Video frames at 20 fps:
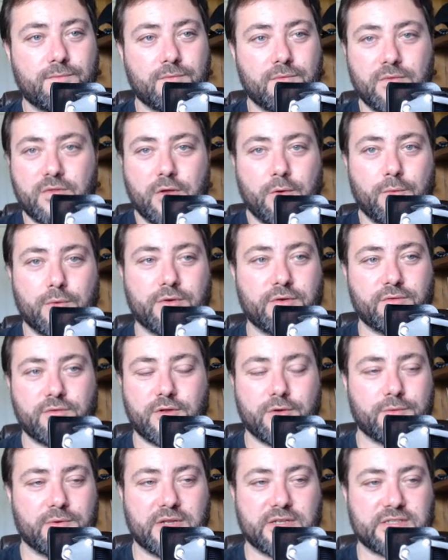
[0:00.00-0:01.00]
No
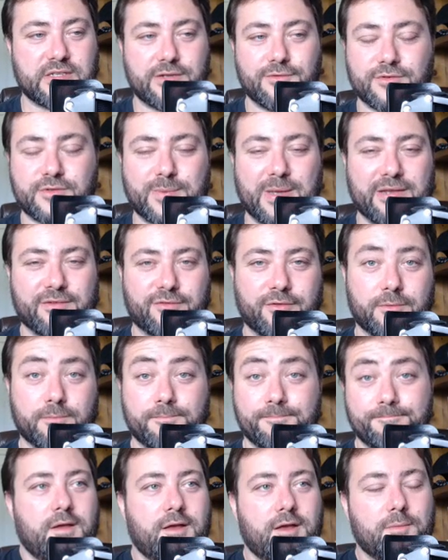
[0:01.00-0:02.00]
one has any respect for them.
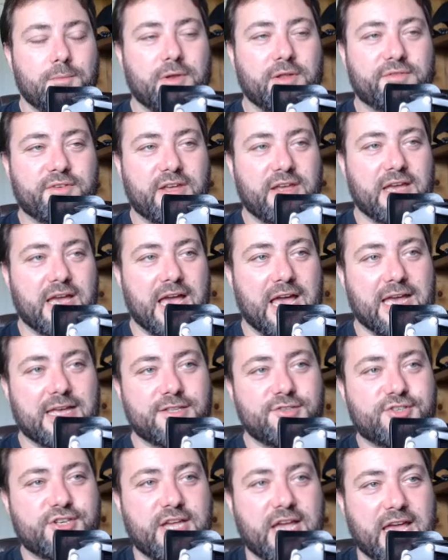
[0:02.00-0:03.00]
I'm loving
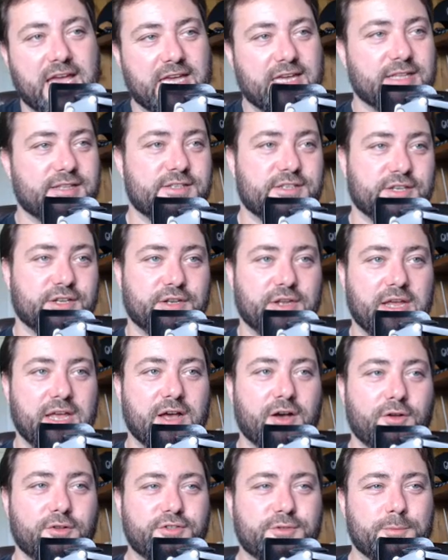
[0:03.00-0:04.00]
Angie Atkinson. It
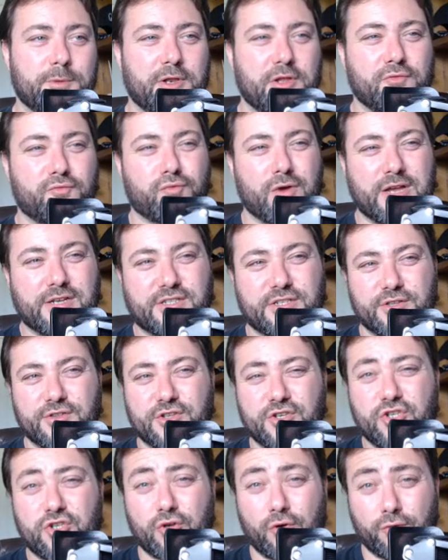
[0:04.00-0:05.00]
ultimately rests on
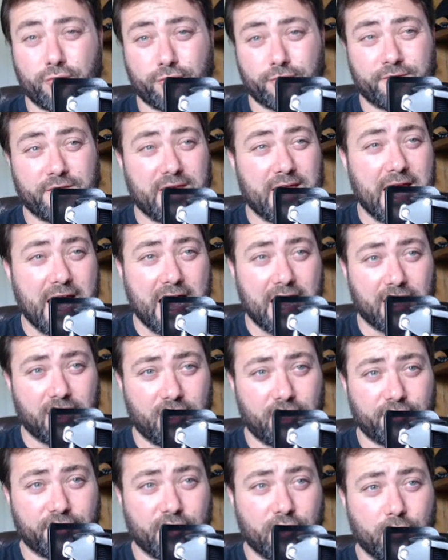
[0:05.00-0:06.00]
the shoulder of the
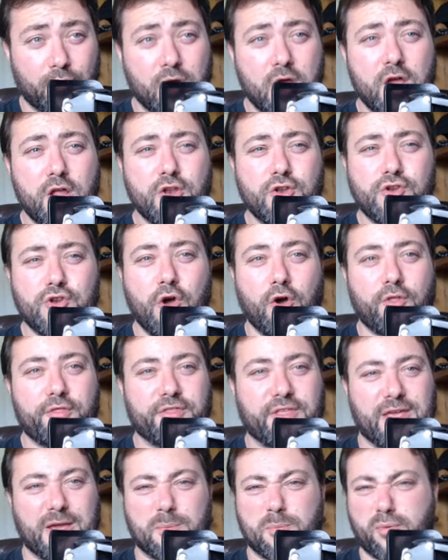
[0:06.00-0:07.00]
ally, though, not
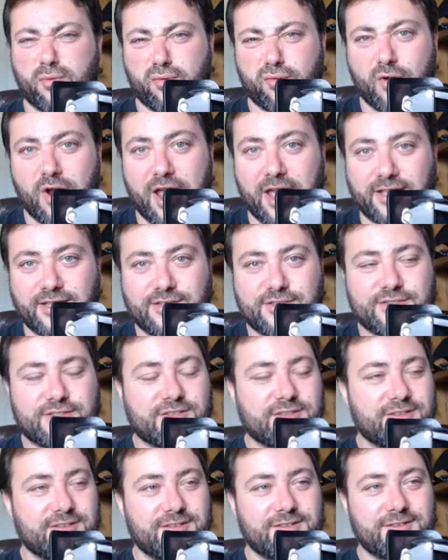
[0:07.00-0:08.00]
the oppressed.